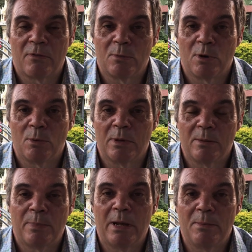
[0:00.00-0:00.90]
from
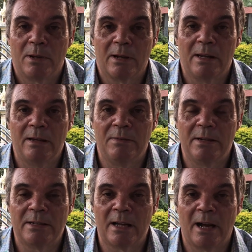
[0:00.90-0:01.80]
coming? People are
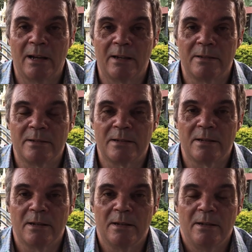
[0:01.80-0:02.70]
leaving Thailand.
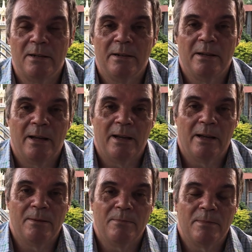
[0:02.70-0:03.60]

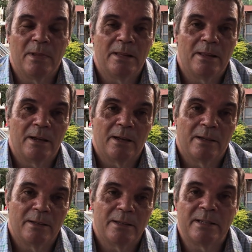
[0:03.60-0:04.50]
There
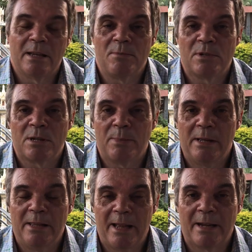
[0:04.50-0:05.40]
seems to
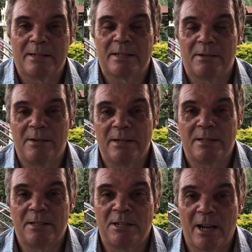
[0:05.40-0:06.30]
be the answer is
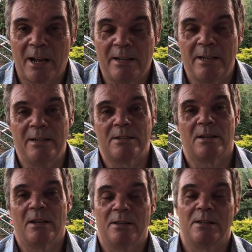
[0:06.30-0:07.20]
the Chinese
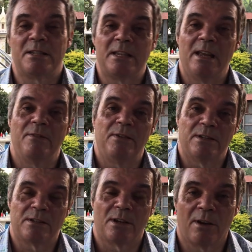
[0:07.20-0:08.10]
are the
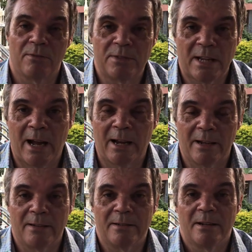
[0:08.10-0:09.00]
saviours of
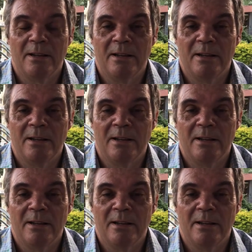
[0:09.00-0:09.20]
Thailand.